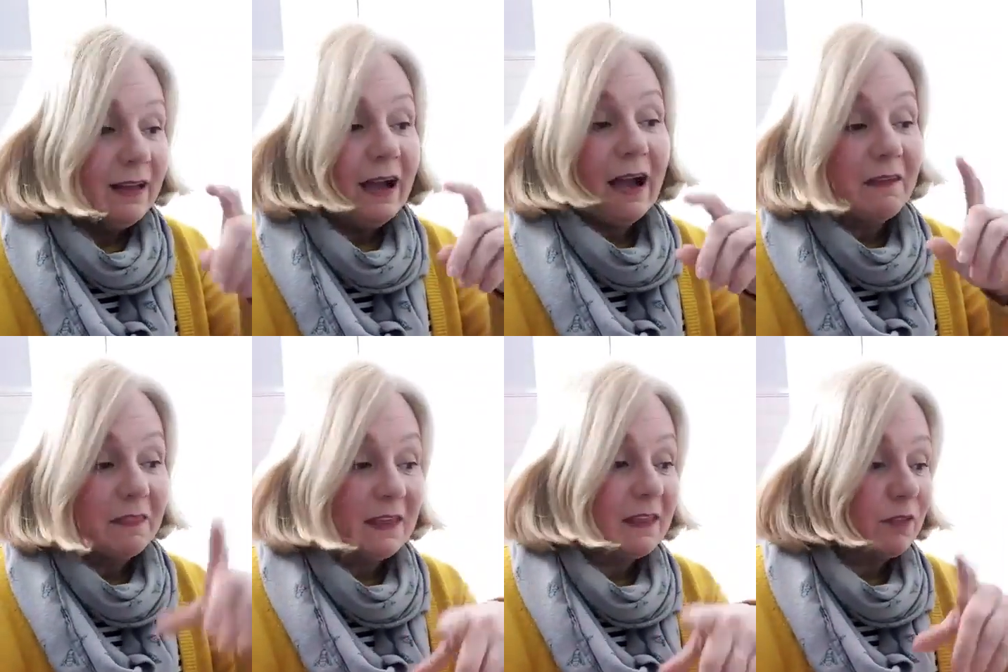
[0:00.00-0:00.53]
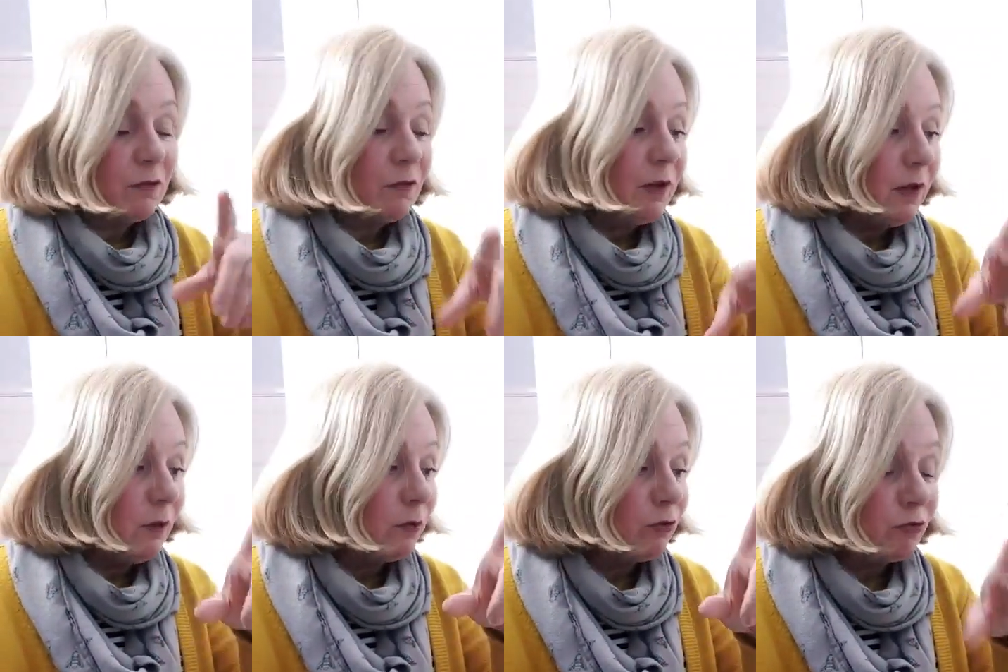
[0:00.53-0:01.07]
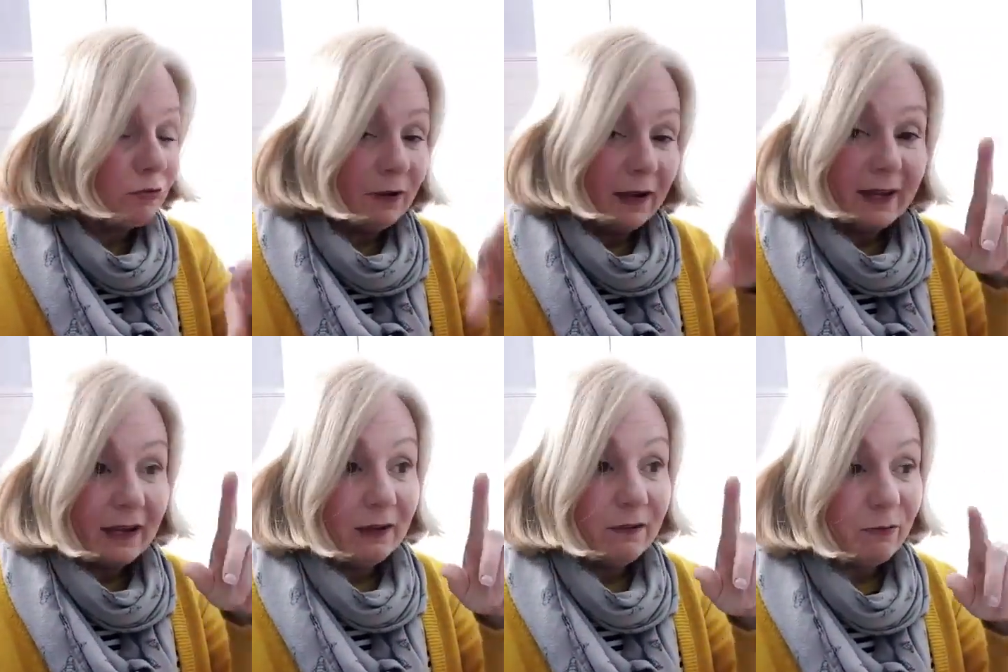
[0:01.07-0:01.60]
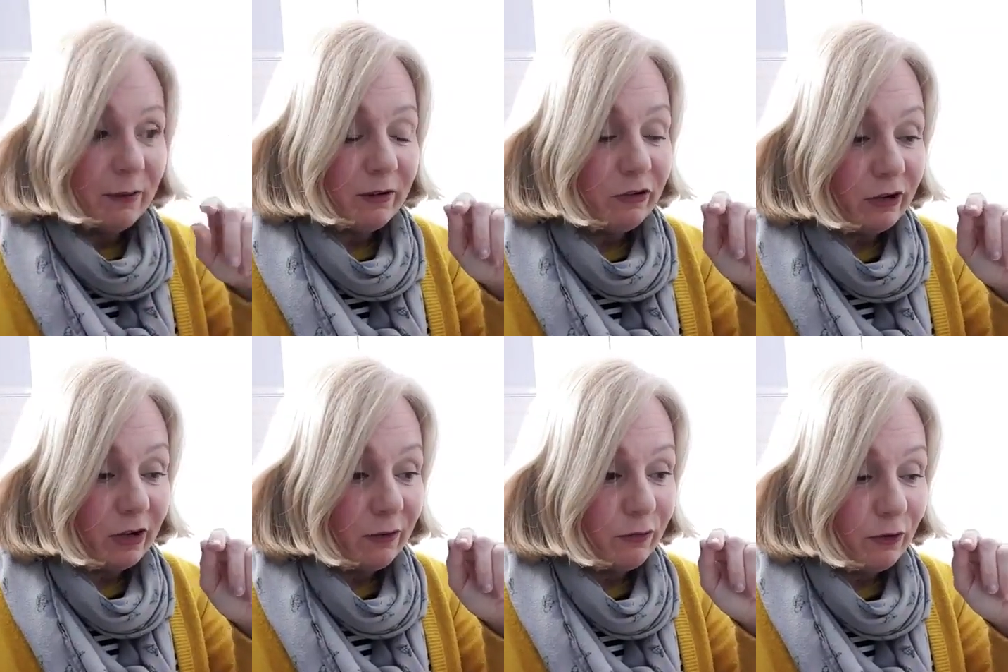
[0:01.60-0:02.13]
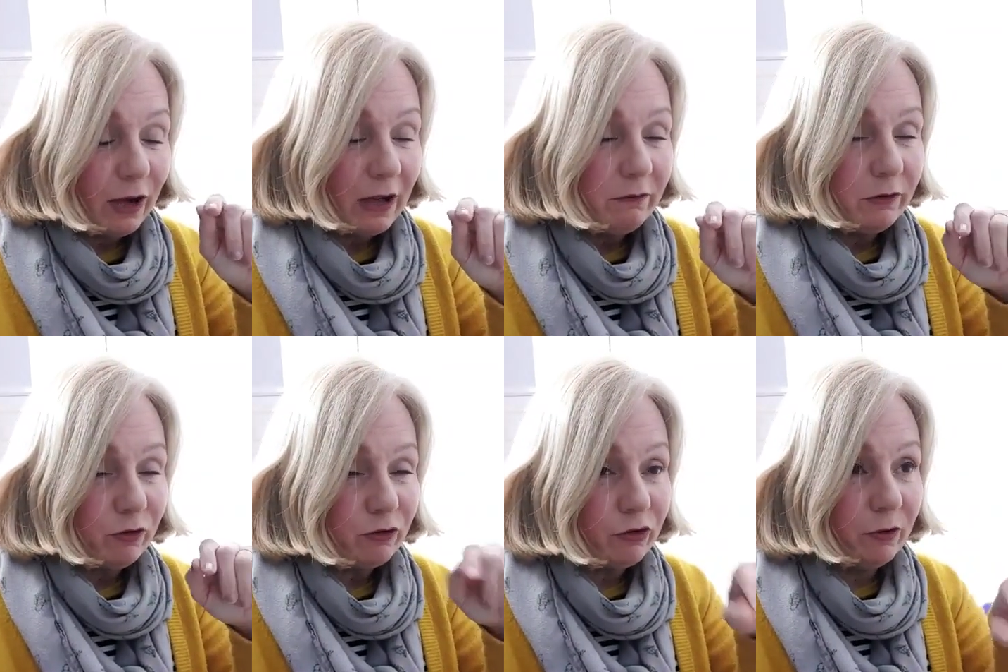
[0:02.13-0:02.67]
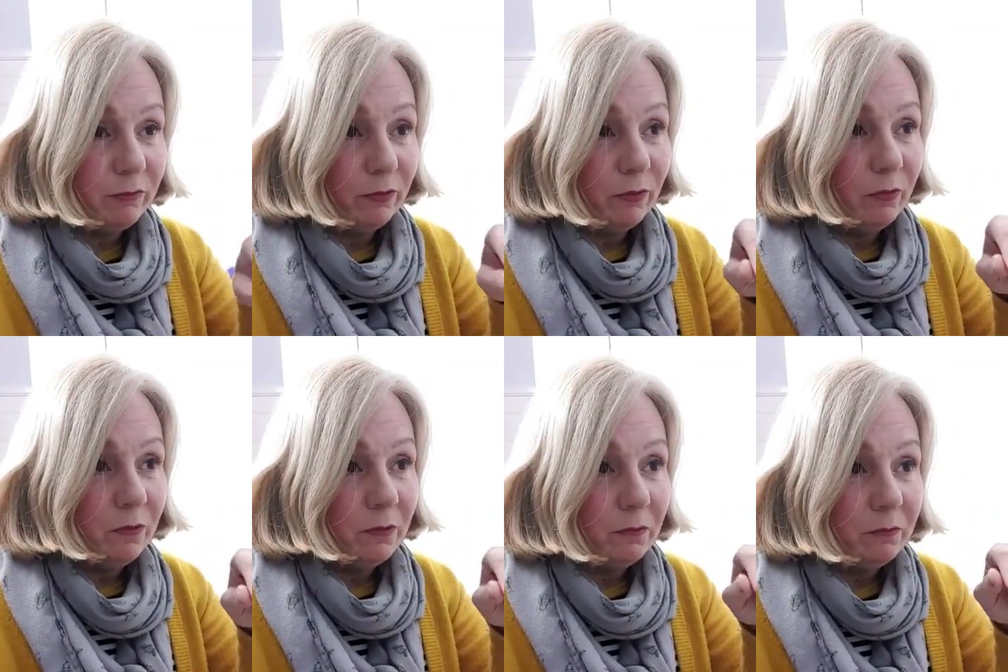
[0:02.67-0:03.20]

I think the real trick, especially if you're having trouble